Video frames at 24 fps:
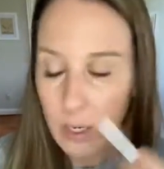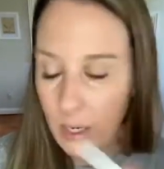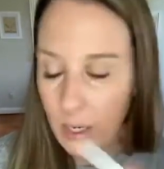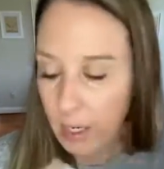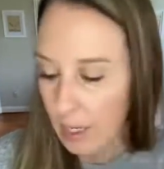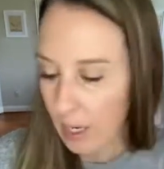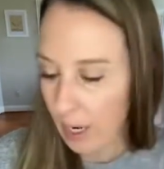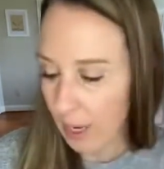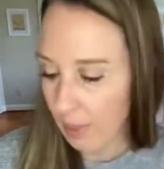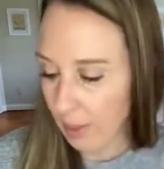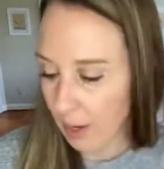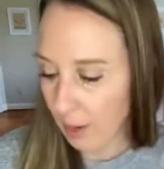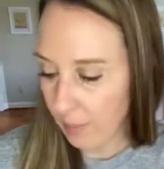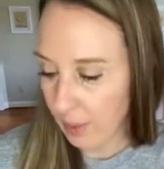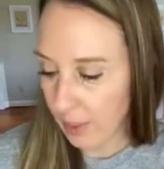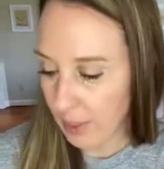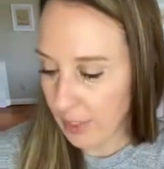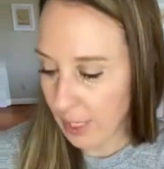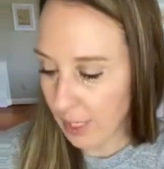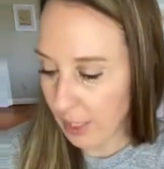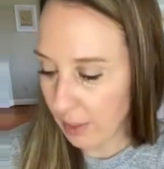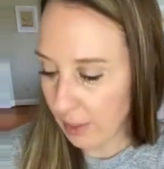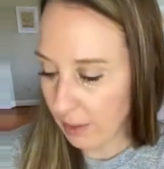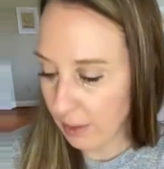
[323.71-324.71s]
And then I'm gonna take
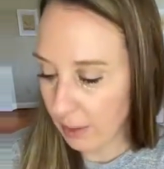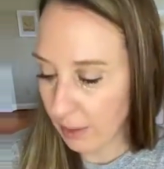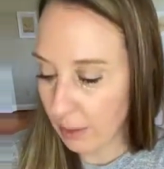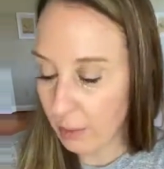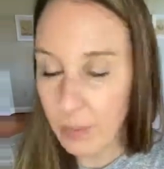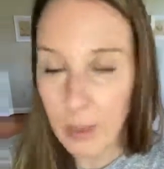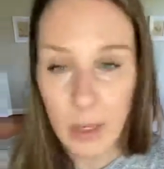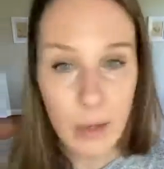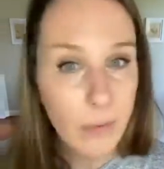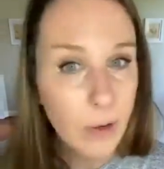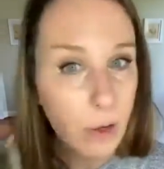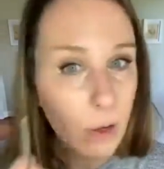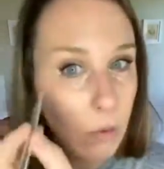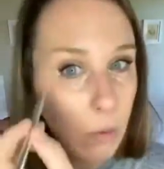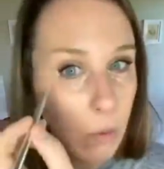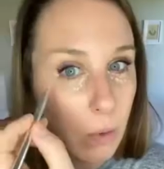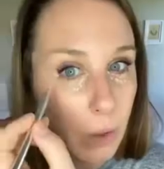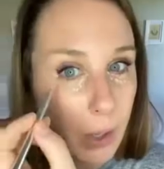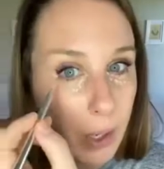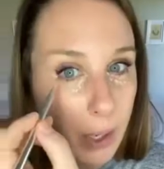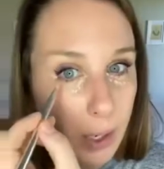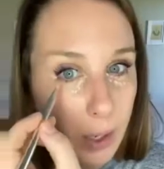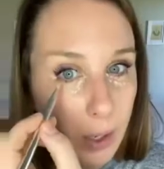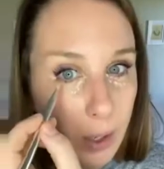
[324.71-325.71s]
a little bit of
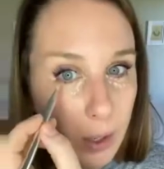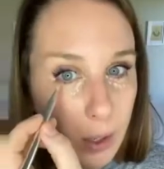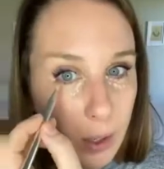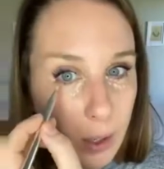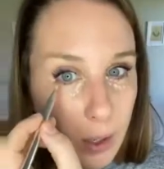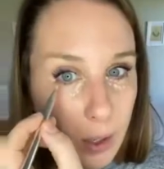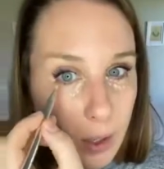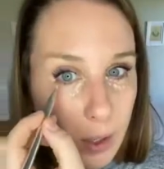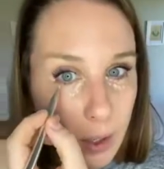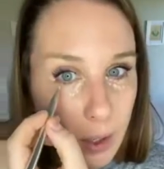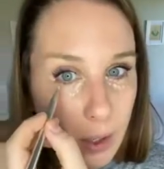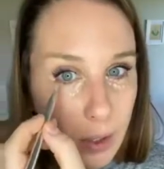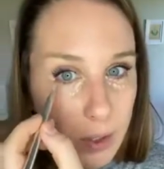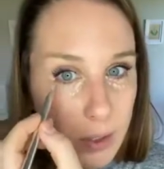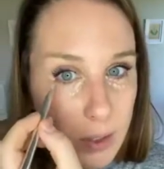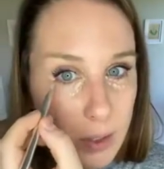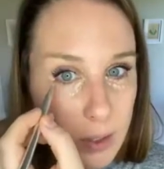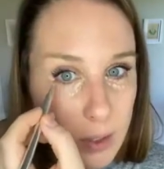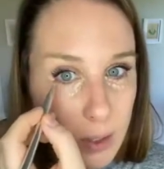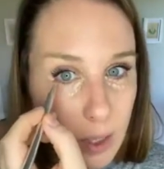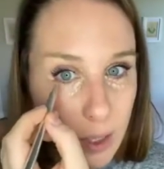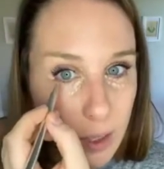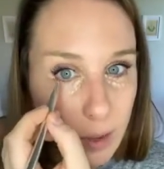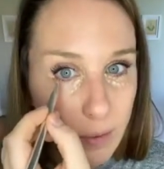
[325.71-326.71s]
01 and just
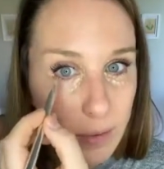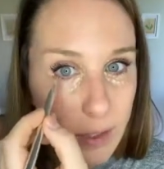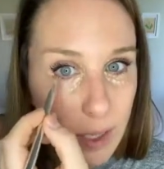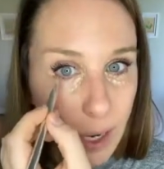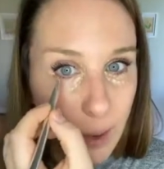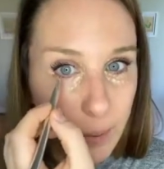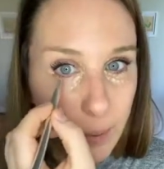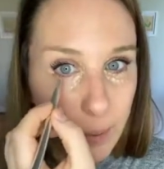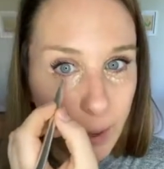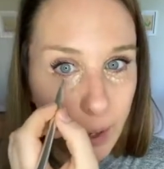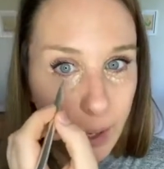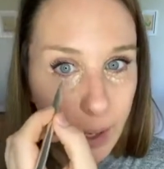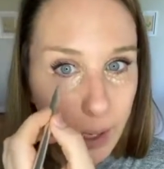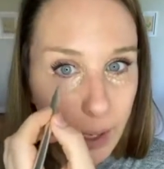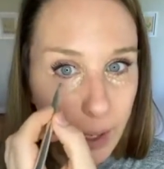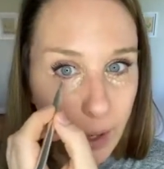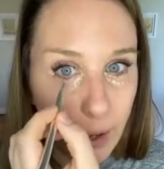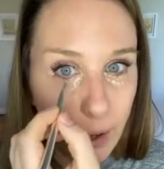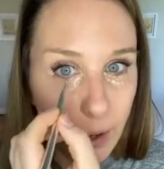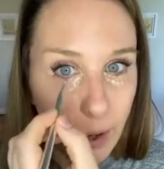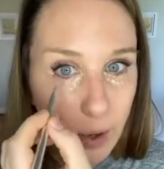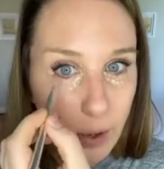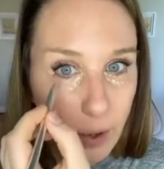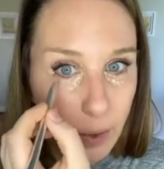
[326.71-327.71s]
kind of dab right here
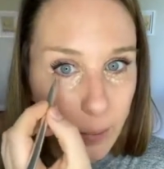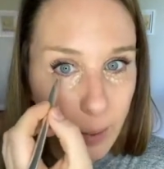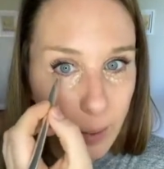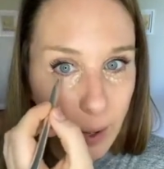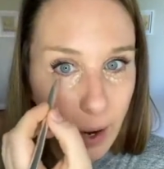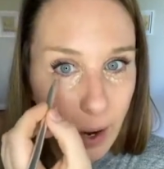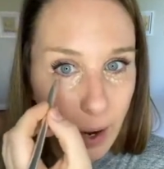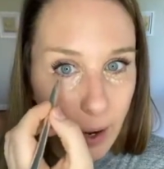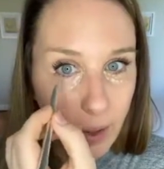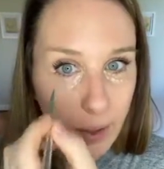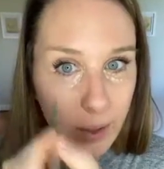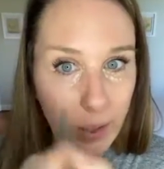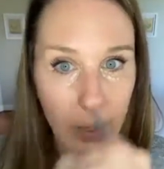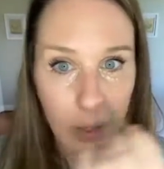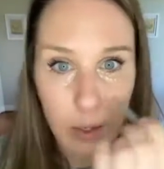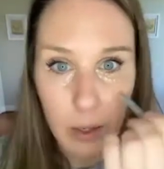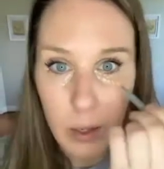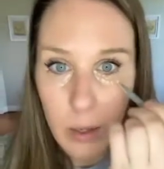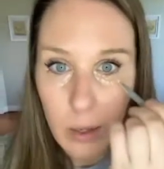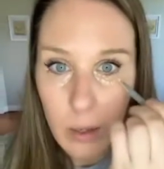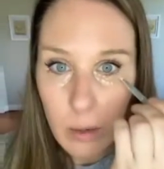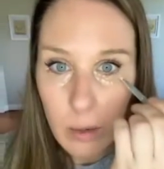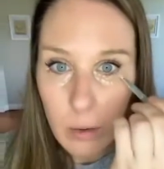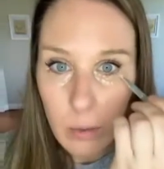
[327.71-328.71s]
under my eyelid
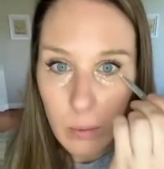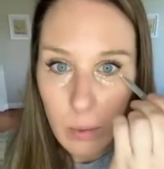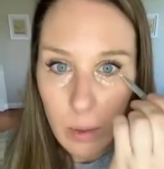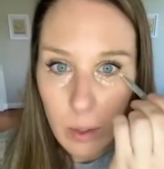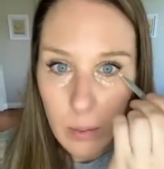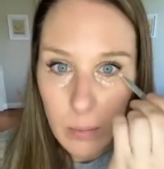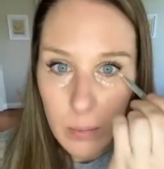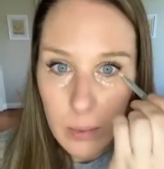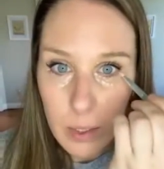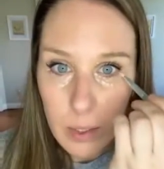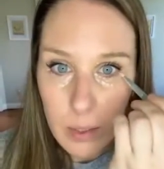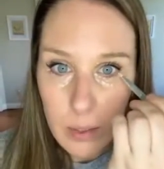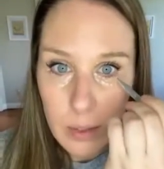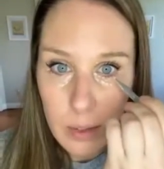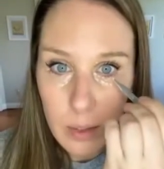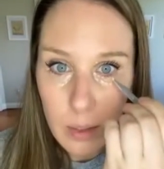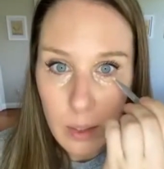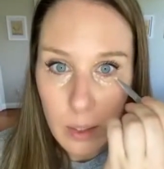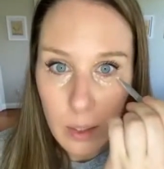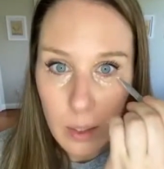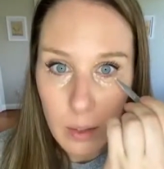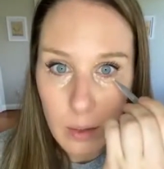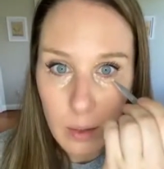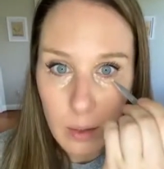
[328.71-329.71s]
where I'm just
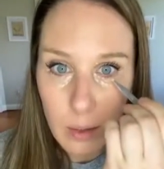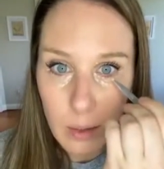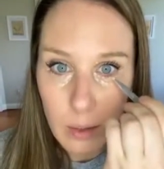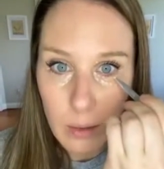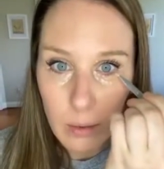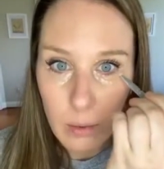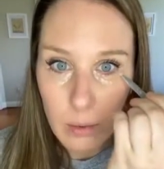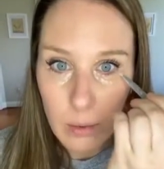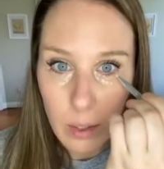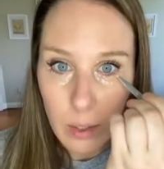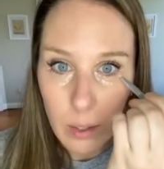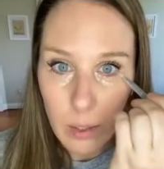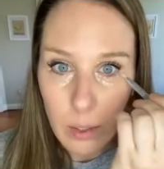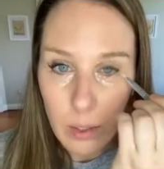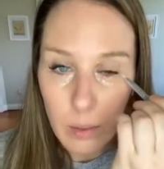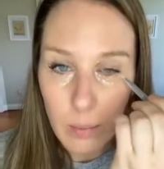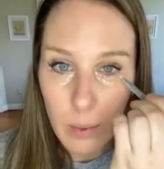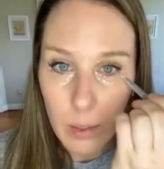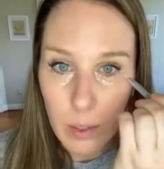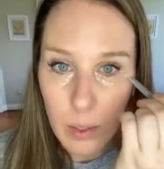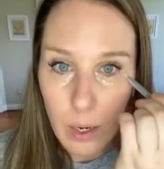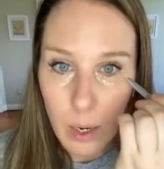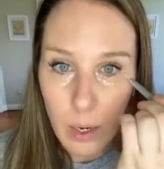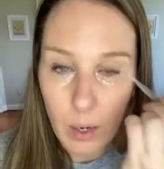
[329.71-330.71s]
a little dark, but
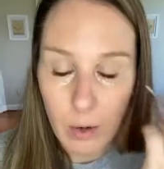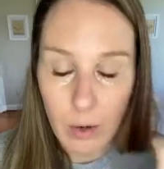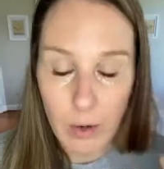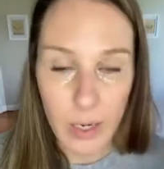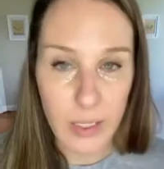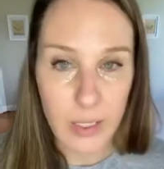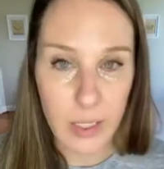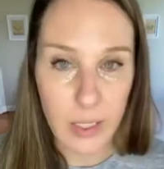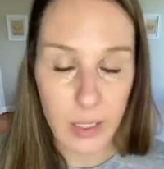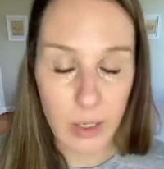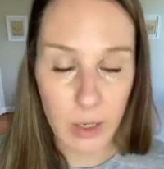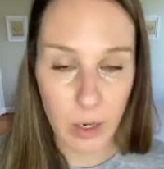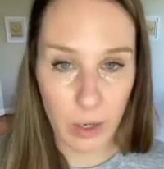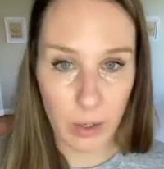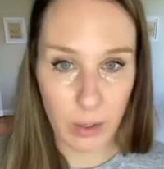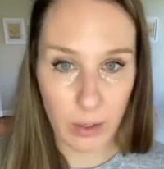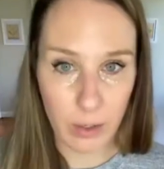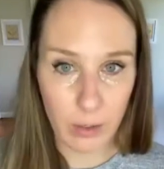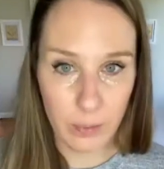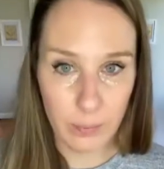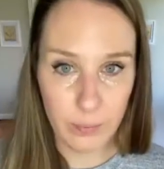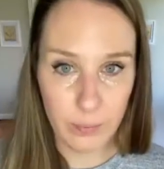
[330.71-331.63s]
not crazy dark.